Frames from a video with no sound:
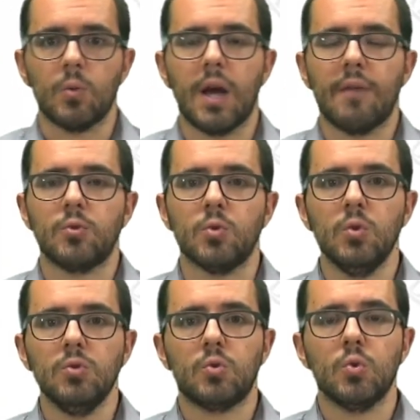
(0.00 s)
we have to
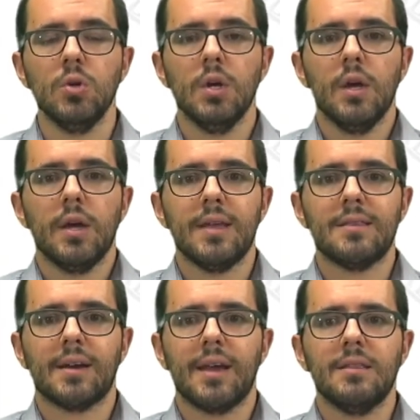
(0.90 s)
do to
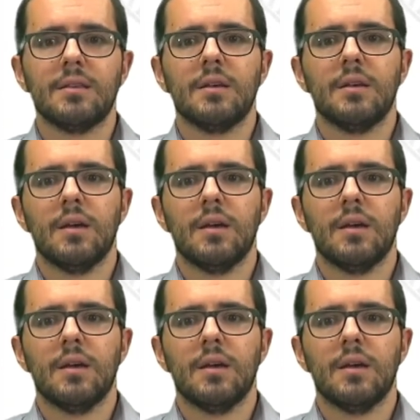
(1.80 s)
integrate